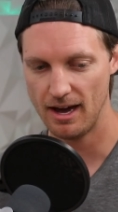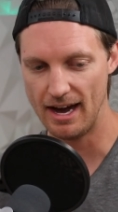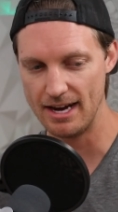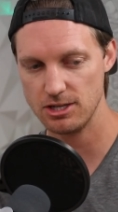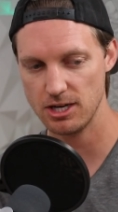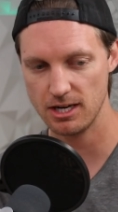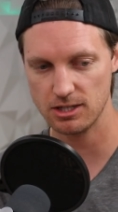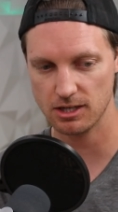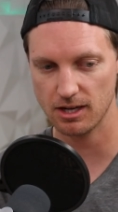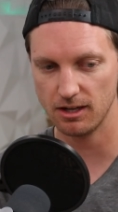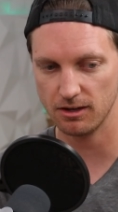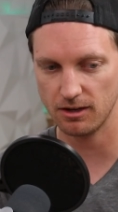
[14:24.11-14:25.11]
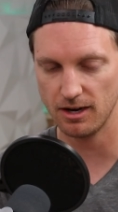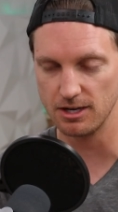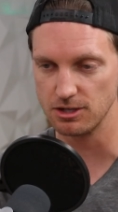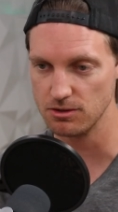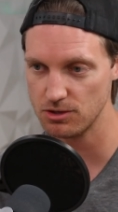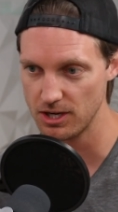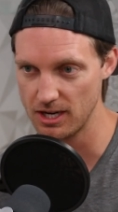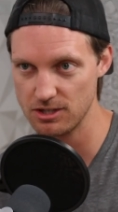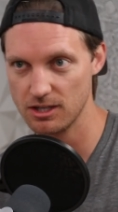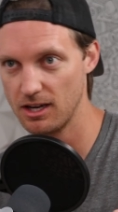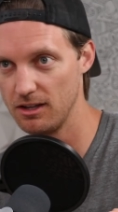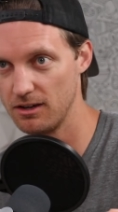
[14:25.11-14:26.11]
I change a color and you change a
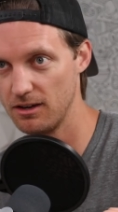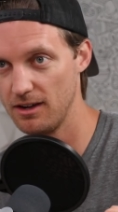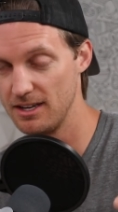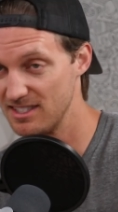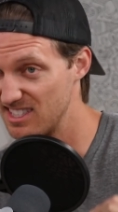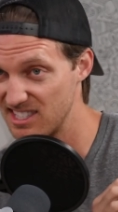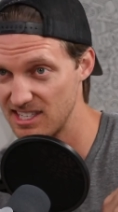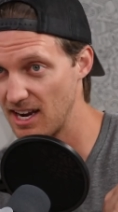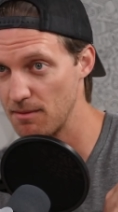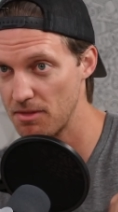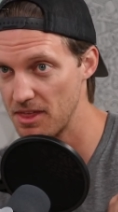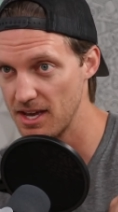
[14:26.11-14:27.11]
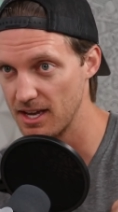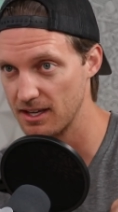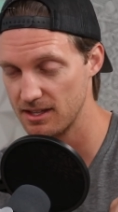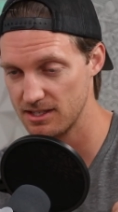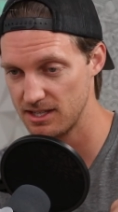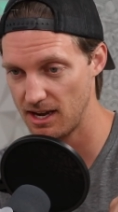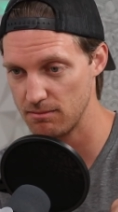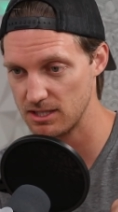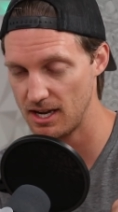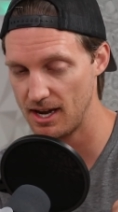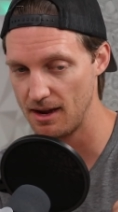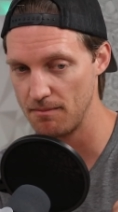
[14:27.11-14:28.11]
color and it's the same thing at the same
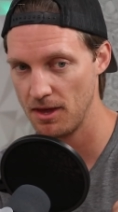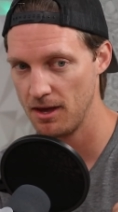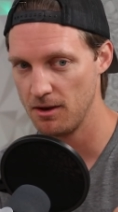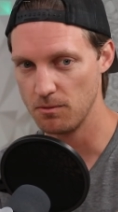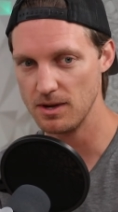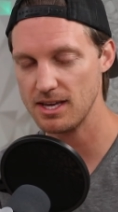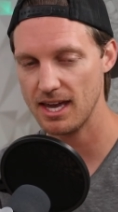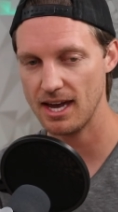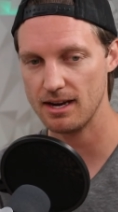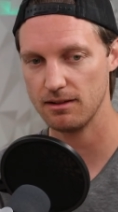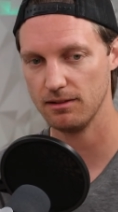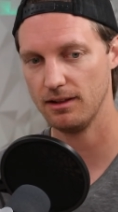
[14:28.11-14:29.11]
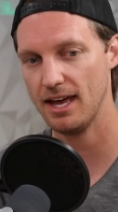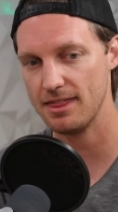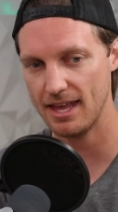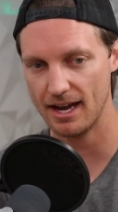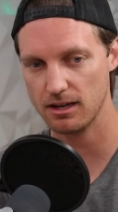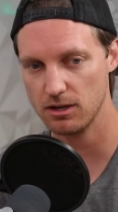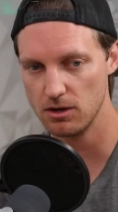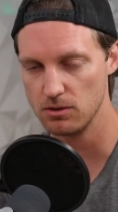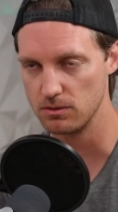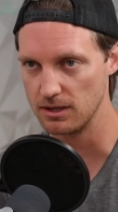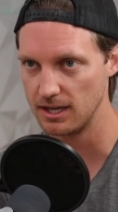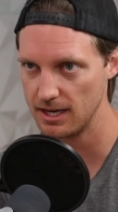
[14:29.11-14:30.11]
time, we can't let that
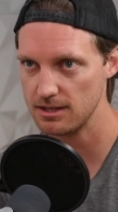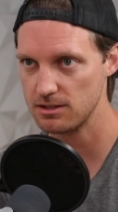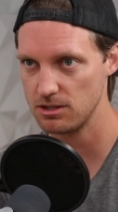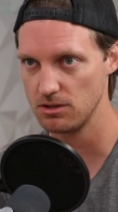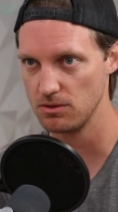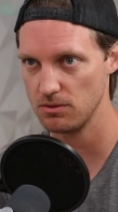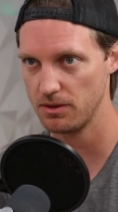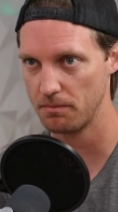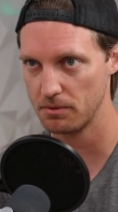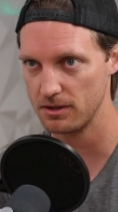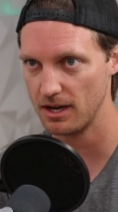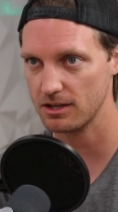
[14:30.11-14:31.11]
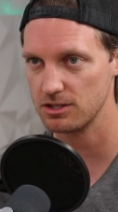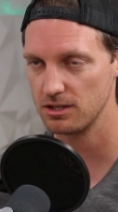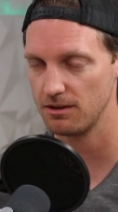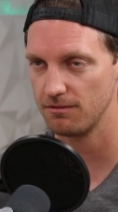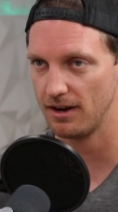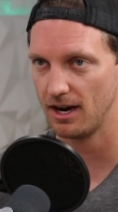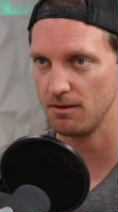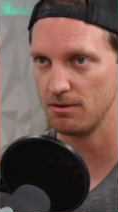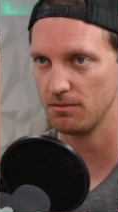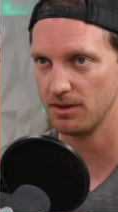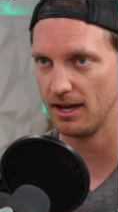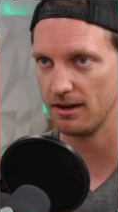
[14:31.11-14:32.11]
code get to the production environment
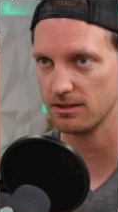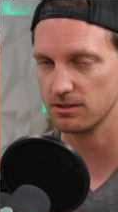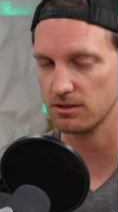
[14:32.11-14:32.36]
without us